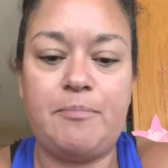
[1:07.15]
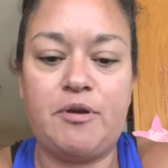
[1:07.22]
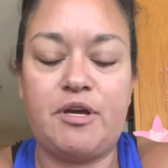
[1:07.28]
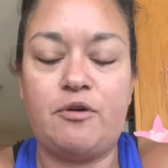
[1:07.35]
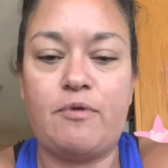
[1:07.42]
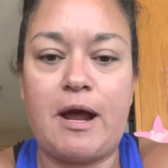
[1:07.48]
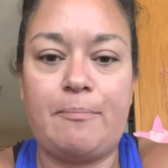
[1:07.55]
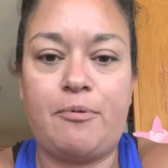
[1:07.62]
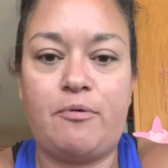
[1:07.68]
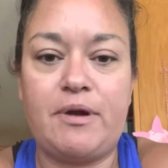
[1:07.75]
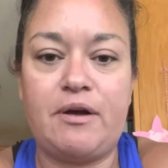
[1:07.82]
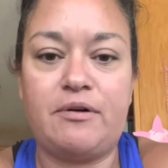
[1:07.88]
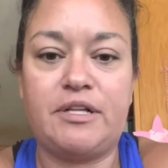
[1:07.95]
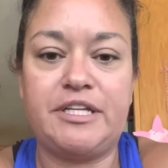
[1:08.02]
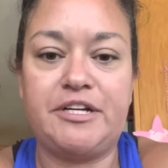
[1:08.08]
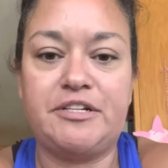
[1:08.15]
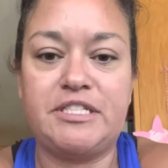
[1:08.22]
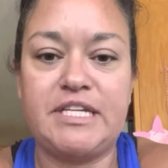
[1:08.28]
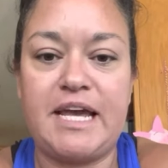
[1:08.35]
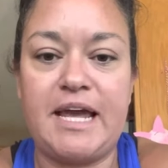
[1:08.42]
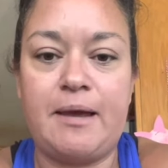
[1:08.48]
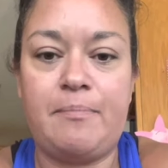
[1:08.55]
You can wrap around clear
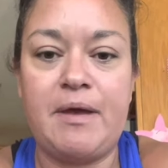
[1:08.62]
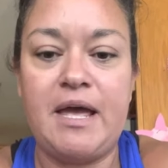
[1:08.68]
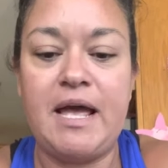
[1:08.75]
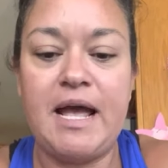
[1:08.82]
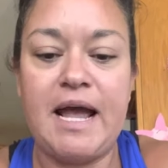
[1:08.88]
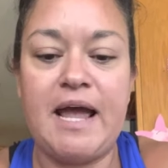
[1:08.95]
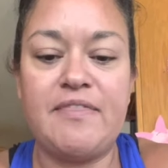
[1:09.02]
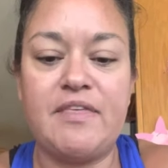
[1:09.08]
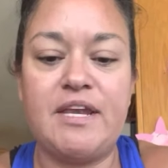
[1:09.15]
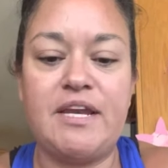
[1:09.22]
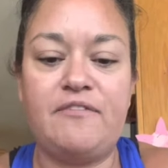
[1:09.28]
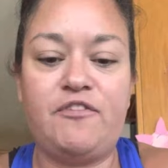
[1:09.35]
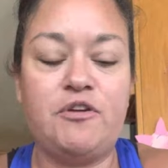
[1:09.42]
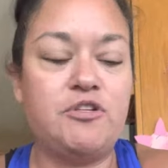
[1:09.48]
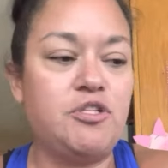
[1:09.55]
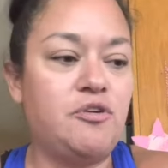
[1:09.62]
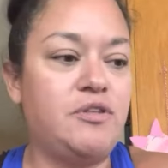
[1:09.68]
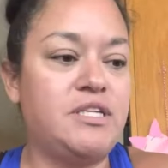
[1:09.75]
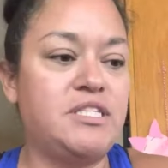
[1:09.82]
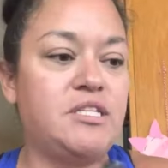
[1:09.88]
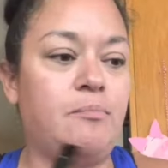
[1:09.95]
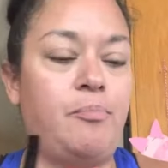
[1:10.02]
tape. And then if you do
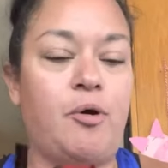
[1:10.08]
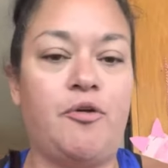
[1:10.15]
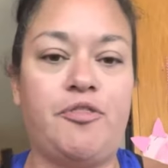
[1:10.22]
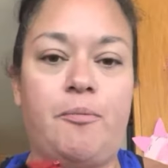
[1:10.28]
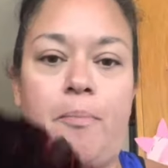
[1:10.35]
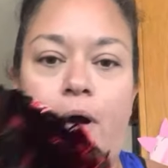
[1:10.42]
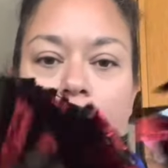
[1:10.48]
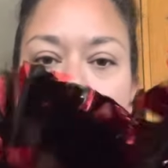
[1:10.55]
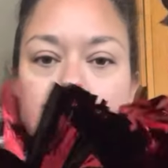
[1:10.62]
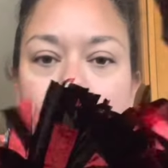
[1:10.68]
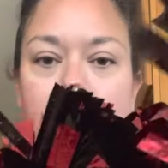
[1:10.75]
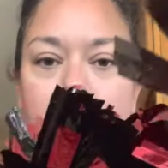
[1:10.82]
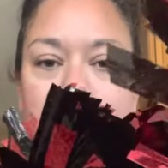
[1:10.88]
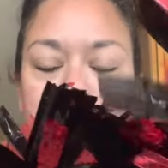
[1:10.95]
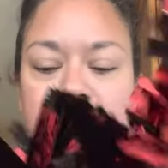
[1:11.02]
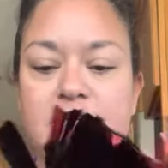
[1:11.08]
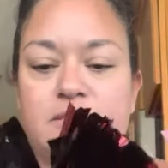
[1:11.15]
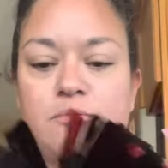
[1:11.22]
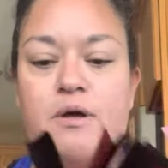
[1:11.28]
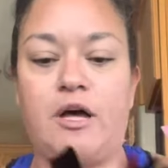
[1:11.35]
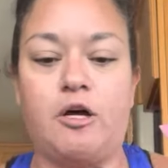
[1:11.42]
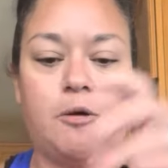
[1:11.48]
this to both the pom poms,
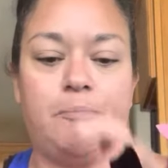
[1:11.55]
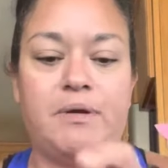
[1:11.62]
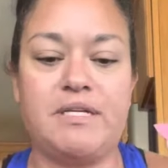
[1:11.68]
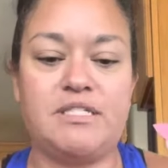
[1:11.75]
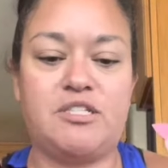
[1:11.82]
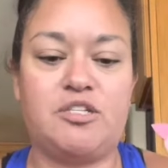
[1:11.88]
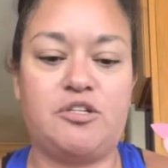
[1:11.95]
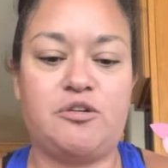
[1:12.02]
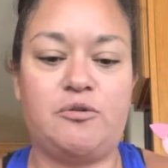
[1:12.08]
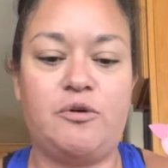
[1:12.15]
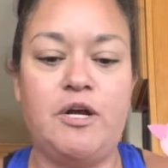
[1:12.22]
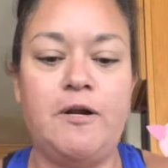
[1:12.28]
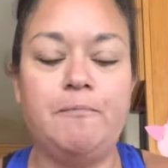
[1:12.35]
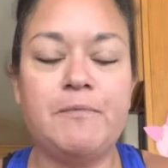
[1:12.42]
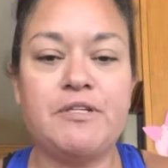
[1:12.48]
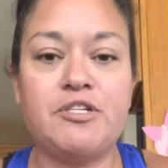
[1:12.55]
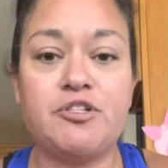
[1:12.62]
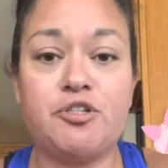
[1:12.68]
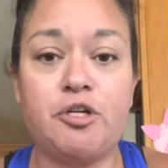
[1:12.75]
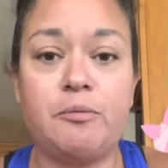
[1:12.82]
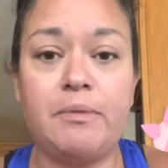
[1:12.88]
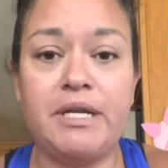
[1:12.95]
this will help us to
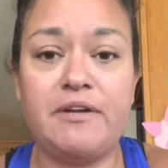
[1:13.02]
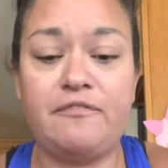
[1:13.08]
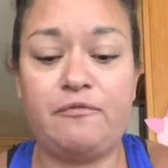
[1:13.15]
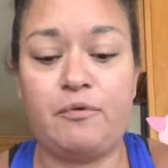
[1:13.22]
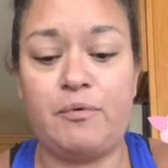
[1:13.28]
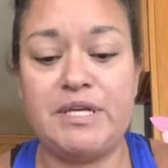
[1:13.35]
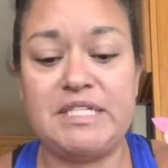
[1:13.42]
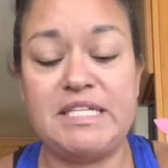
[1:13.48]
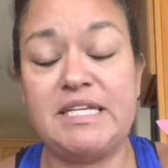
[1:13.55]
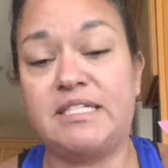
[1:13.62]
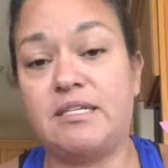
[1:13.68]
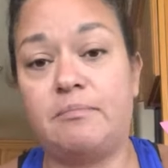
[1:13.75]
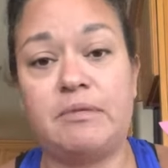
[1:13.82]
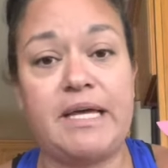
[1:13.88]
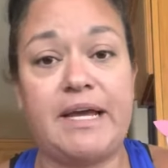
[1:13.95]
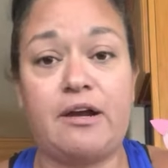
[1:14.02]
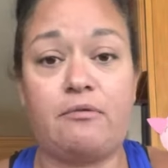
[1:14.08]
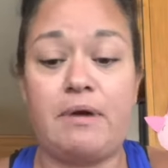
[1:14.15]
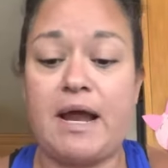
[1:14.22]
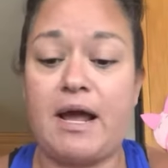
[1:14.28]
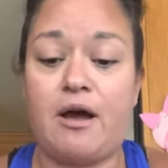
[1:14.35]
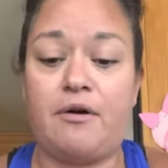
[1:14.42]
determine if we see some laying
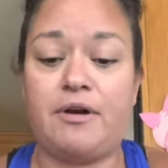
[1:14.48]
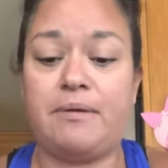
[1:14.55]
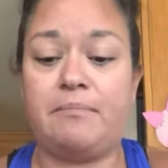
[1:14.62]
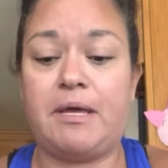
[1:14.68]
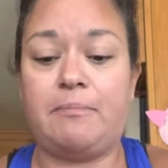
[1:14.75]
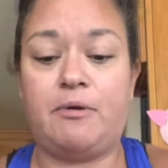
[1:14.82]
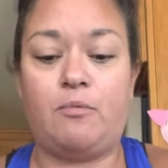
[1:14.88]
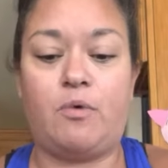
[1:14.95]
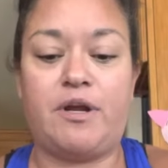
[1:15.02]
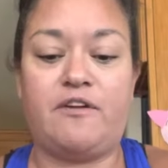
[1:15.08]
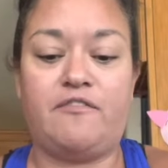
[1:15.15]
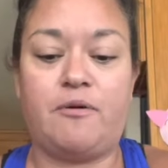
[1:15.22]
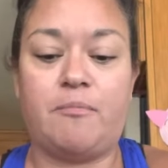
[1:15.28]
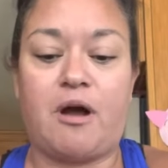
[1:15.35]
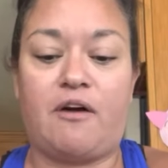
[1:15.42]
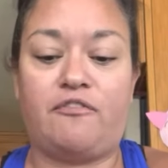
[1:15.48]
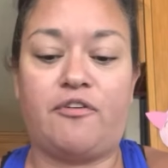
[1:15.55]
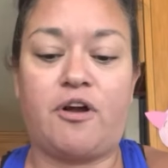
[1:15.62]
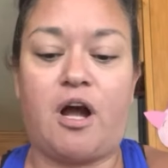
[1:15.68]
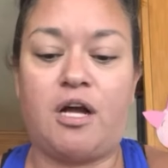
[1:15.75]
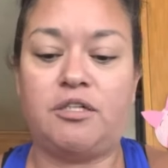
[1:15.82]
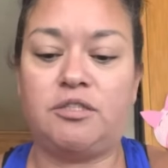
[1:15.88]
around and maybe one of them got
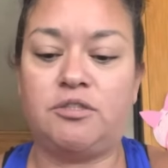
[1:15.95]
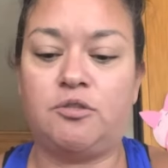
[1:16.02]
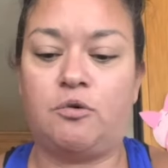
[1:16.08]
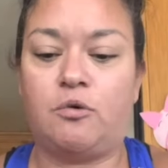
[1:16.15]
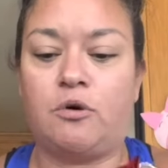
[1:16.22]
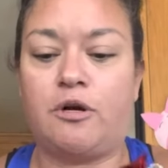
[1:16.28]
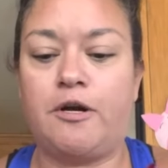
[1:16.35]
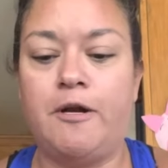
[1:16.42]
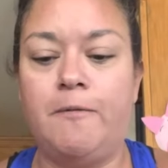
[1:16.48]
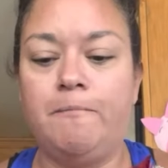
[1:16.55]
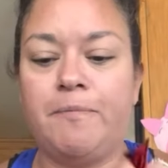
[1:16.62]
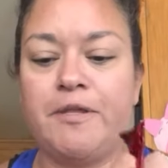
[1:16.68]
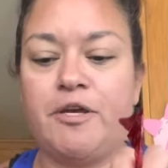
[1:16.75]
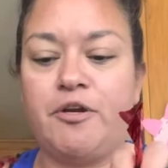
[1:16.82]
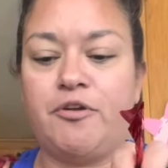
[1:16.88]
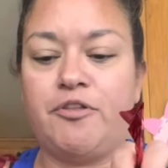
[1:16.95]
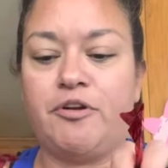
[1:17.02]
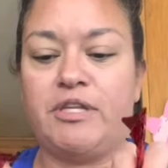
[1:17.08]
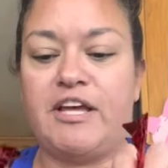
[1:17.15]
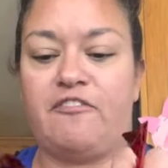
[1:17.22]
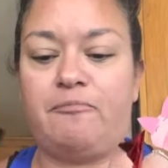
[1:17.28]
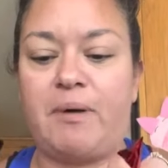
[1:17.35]
forgotten, or, you know, they're
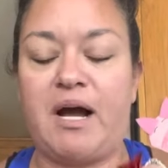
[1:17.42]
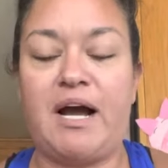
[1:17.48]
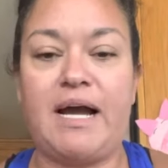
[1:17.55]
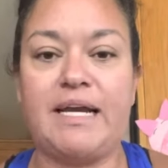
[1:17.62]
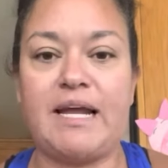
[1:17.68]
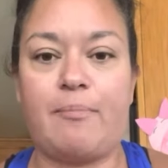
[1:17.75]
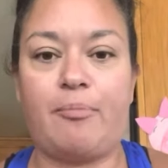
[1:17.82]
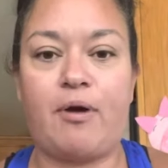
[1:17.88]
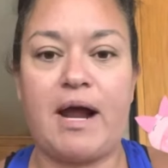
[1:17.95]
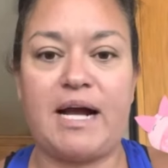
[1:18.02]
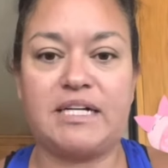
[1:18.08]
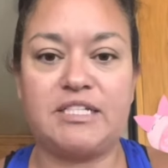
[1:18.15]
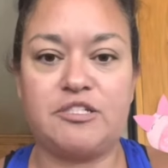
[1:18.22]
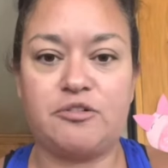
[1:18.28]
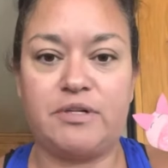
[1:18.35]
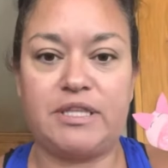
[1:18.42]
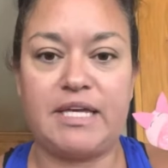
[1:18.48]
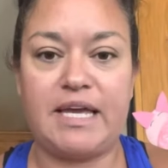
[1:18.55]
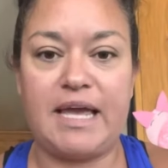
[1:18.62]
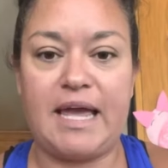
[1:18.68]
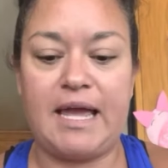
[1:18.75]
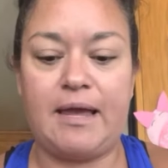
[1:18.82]
left behind at practice or at the
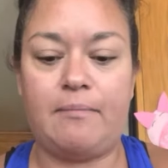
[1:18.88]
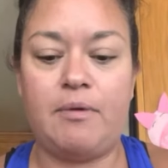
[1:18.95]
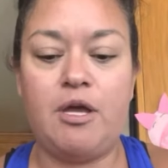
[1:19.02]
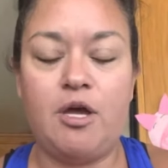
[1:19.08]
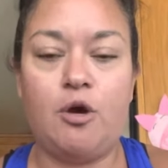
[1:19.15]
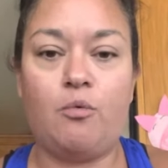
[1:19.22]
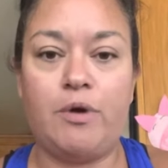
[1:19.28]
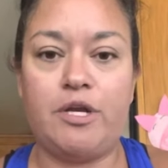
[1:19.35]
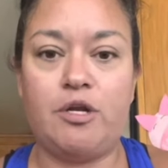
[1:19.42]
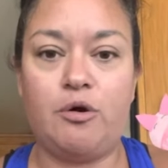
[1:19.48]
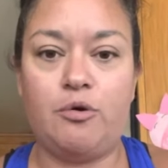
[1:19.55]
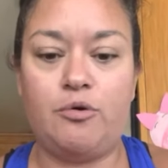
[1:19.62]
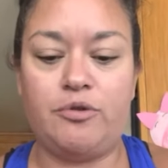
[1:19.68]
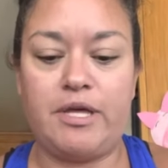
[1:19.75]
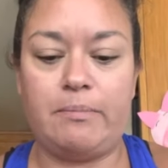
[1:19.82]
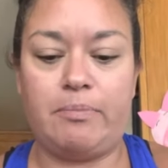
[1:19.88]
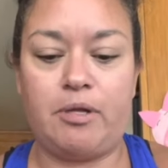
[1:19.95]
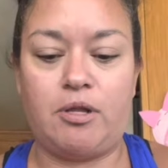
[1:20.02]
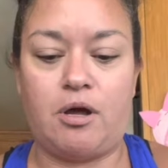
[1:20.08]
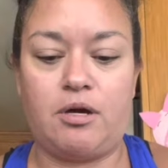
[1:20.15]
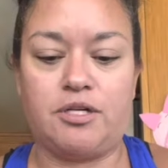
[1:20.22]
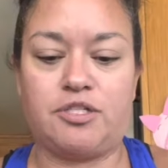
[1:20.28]
game. We know who they
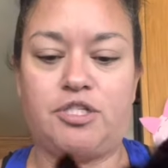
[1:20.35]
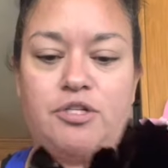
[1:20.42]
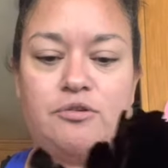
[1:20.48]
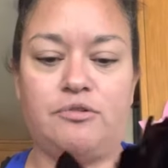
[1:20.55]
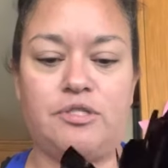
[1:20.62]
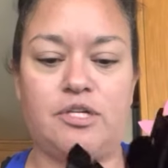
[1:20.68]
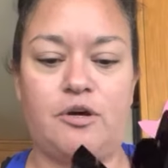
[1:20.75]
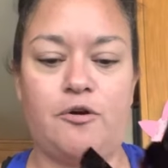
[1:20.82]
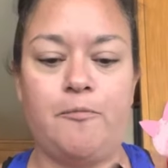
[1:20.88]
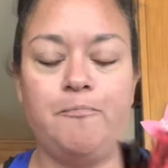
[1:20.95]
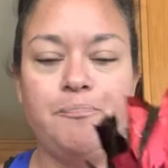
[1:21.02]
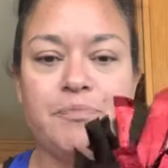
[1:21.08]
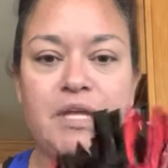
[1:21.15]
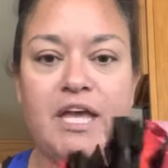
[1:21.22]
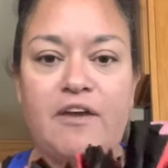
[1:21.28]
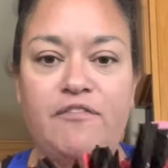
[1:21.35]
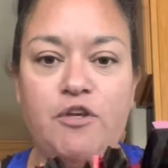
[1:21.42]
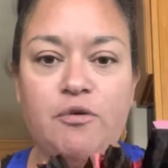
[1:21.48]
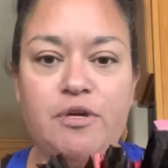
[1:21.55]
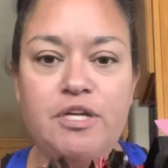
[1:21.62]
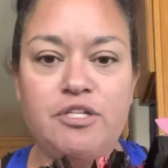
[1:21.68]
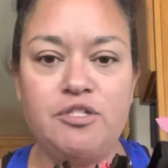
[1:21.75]
belong to. So if
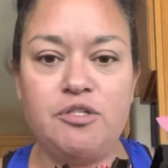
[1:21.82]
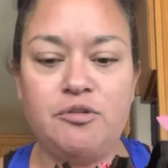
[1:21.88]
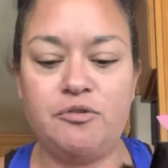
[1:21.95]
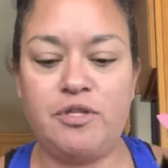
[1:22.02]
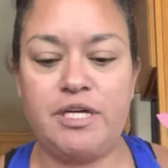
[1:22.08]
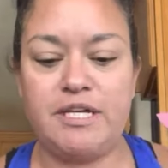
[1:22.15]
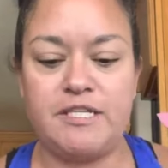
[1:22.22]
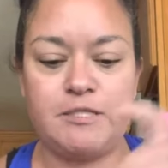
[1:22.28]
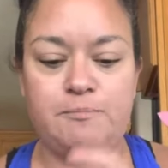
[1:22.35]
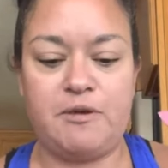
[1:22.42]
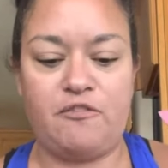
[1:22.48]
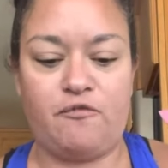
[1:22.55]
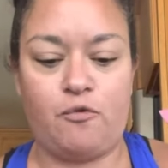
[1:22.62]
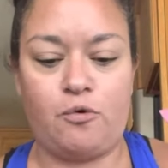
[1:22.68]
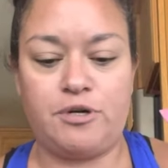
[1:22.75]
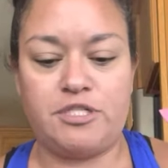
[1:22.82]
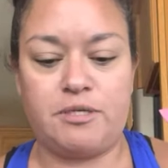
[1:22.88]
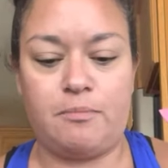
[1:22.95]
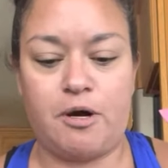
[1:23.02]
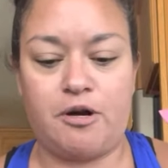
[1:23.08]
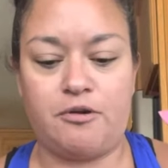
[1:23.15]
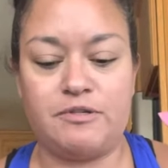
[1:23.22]
you can do this before
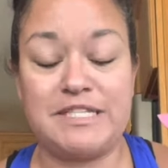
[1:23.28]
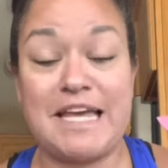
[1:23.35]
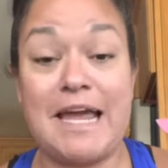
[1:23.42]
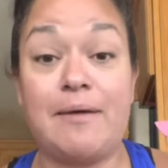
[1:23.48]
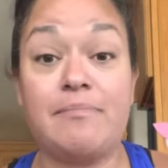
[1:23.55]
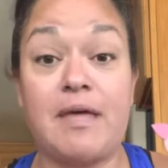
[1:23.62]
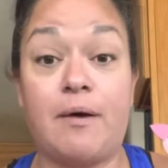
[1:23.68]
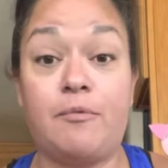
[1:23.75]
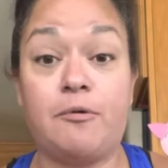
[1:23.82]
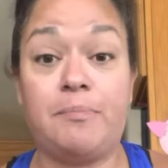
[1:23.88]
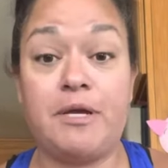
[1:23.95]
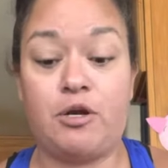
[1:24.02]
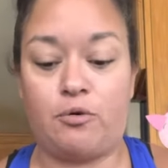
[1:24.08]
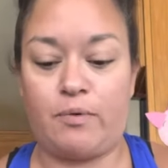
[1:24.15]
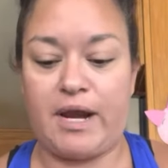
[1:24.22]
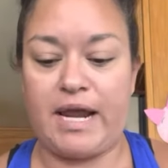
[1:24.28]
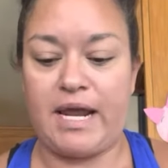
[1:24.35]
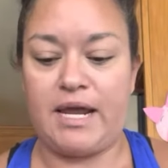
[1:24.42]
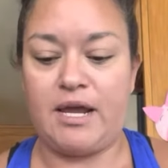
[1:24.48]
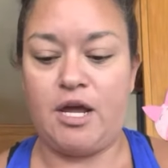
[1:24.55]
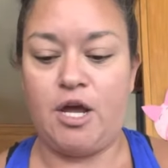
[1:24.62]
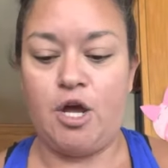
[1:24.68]
tomorrow's game, that would be
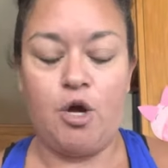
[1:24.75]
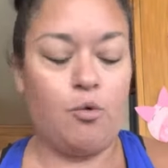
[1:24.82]
great.